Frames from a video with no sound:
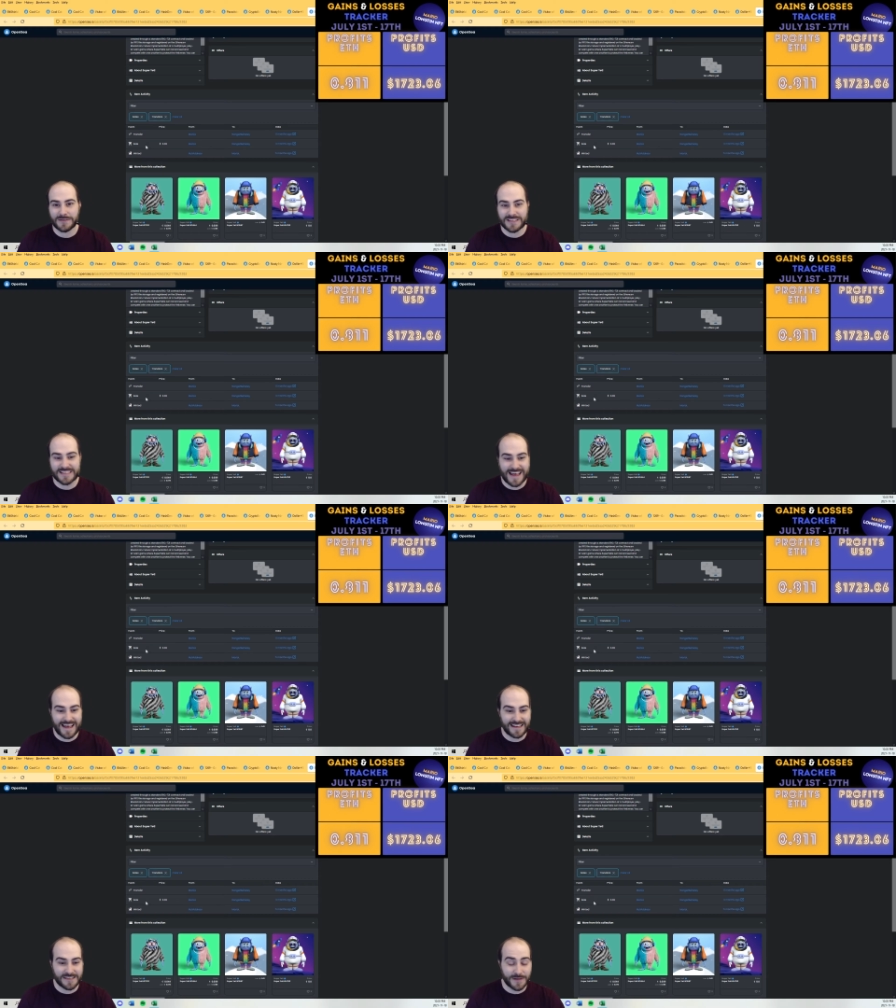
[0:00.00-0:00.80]
is that
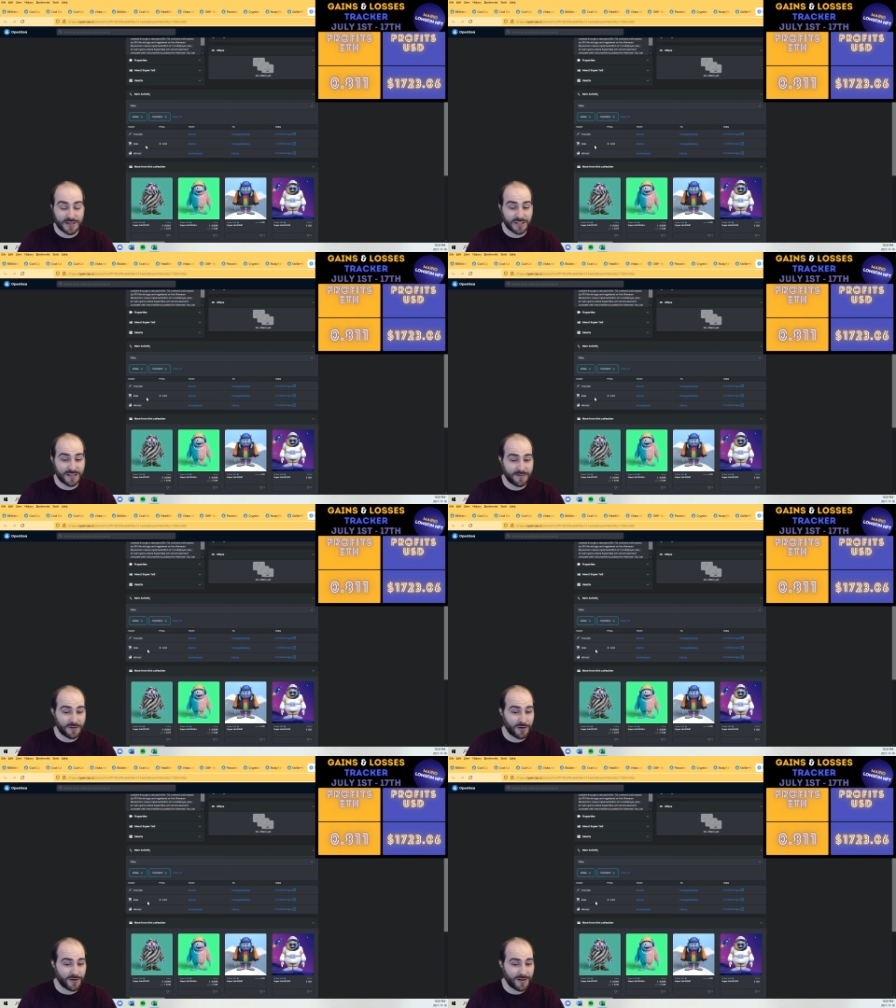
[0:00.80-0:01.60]
especially if
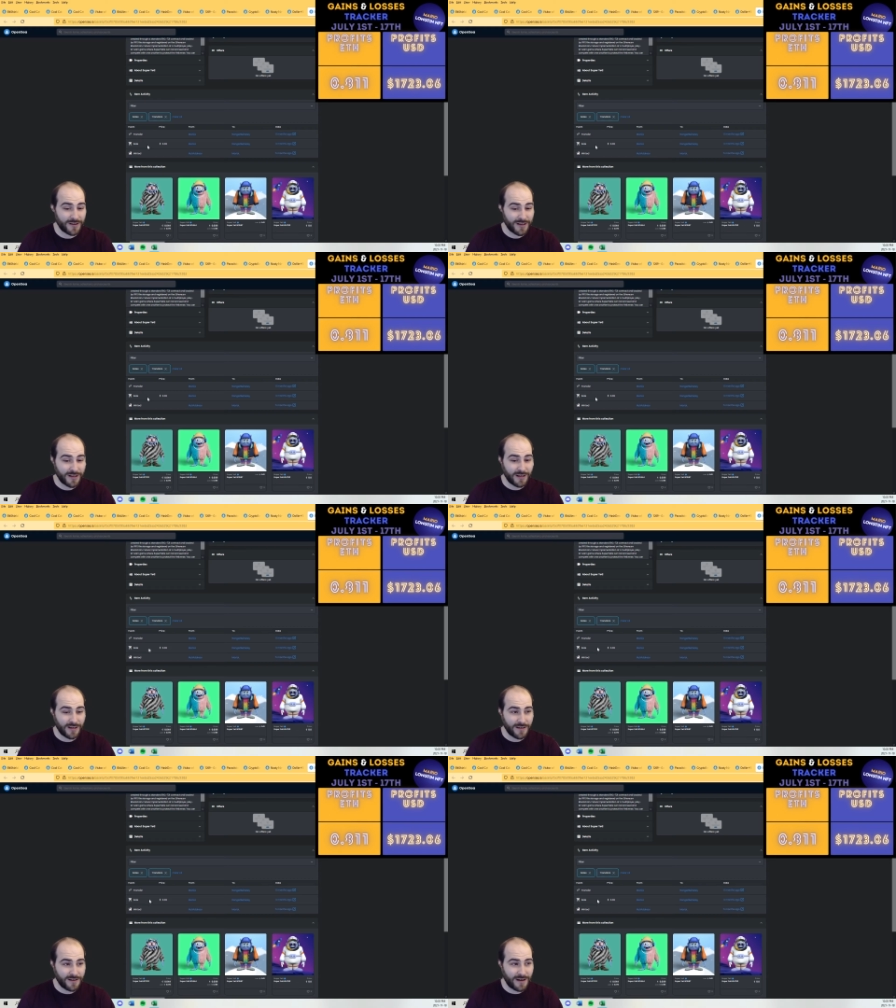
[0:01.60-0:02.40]
you're
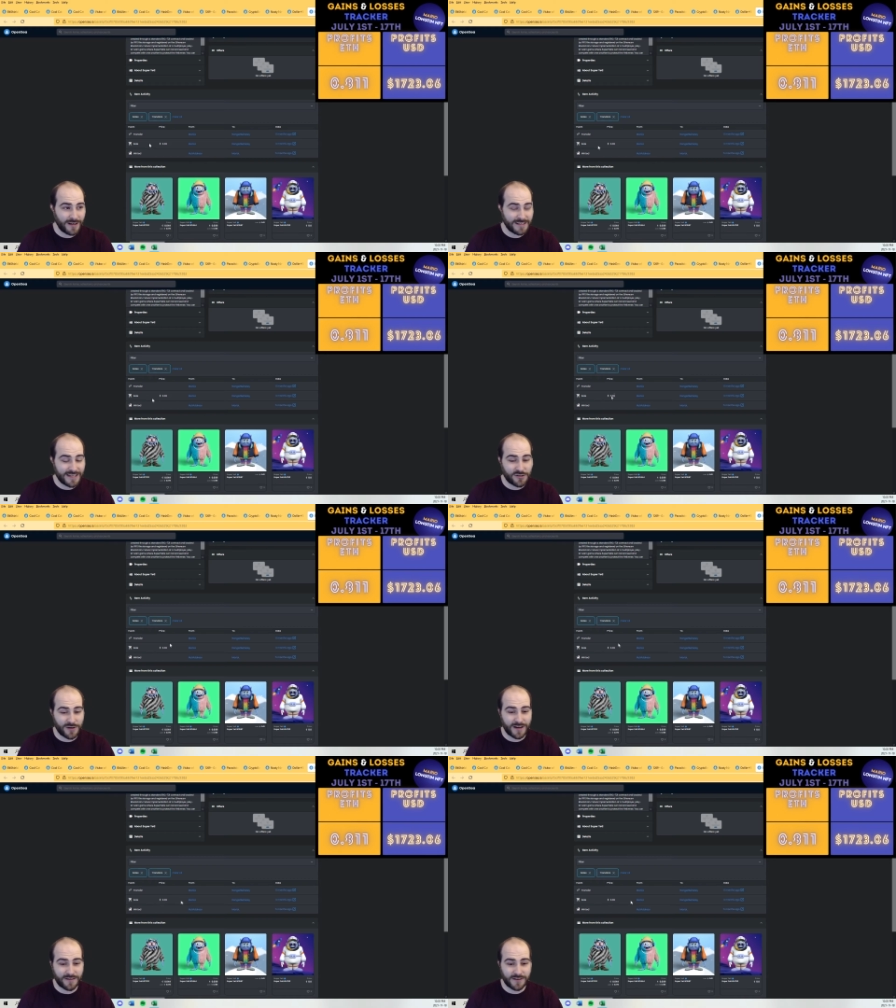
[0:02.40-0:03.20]
day
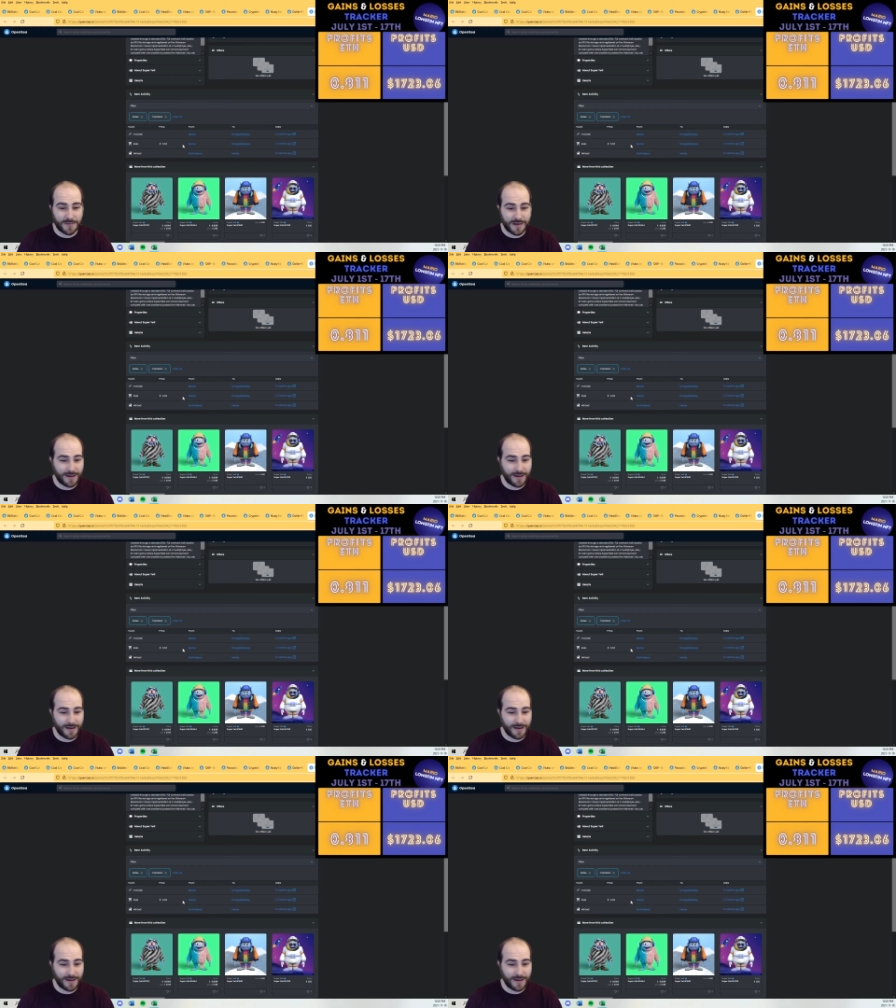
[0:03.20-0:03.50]
trading, flipping,